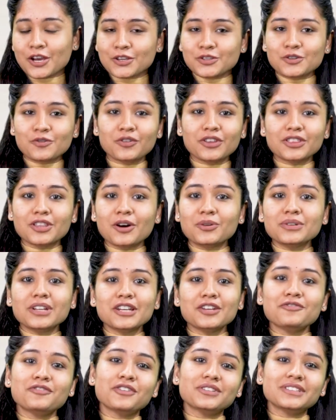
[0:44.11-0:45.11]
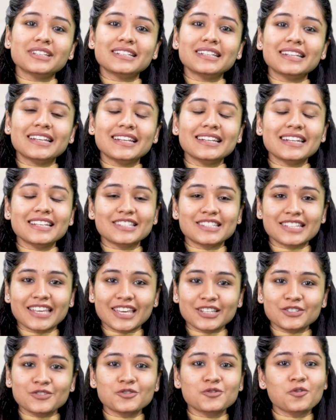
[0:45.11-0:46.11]
So without any further delay, let's
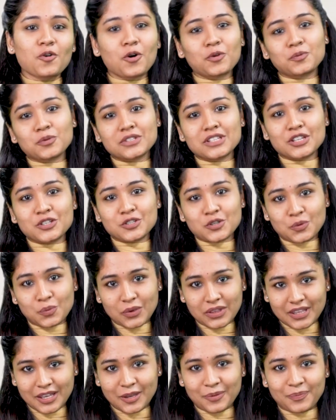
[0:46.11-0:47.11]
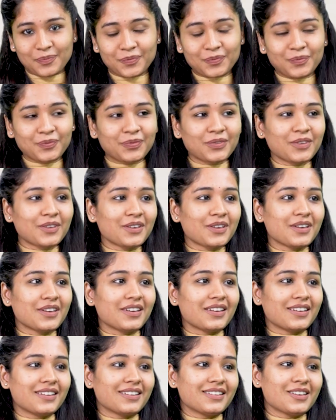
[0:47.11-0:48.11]
get into conversation with him.
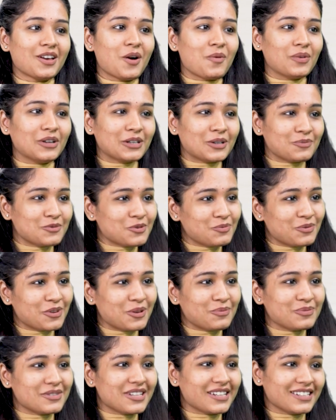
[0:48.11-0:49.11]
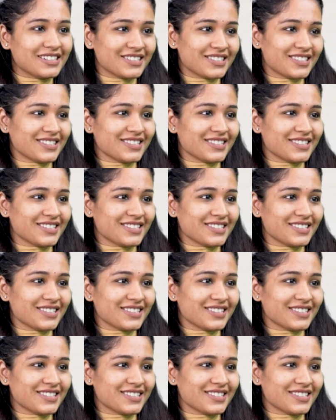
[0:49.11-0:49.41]
Welcome to PMC English,